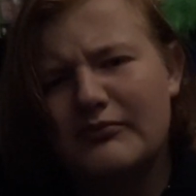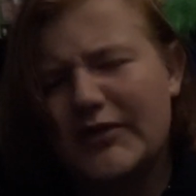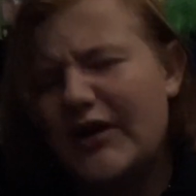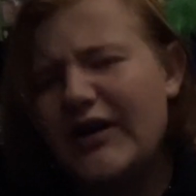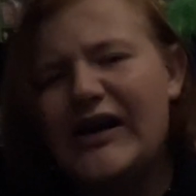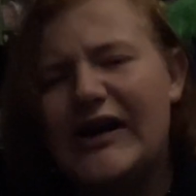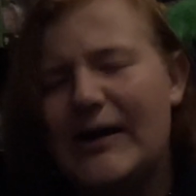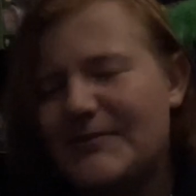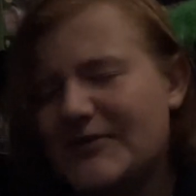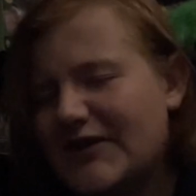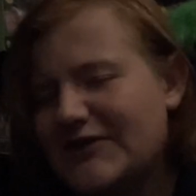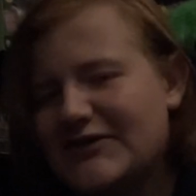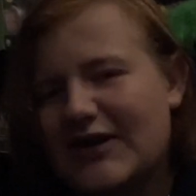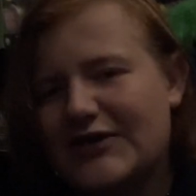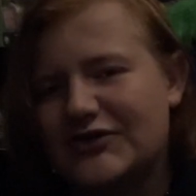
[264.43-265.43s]
We're not even in the
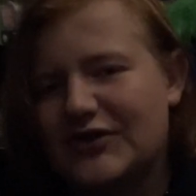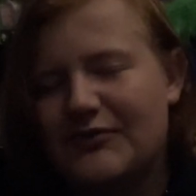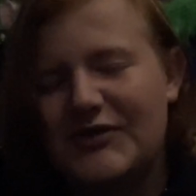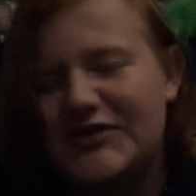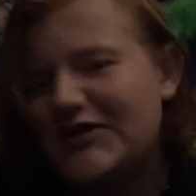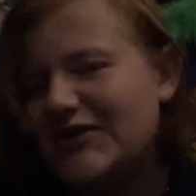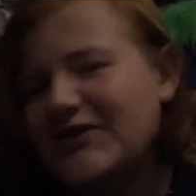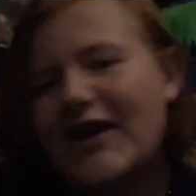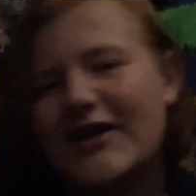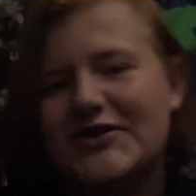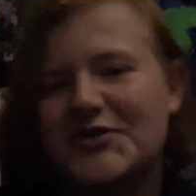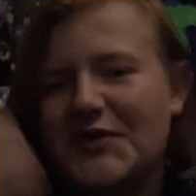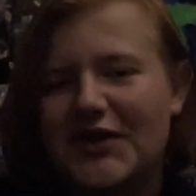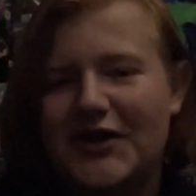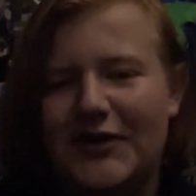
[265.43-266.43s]
upside section. Let's just get
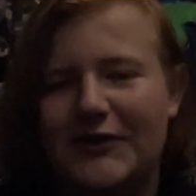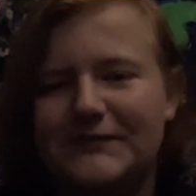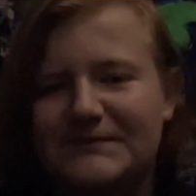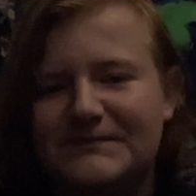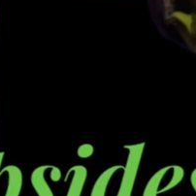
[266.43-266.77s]
to it now.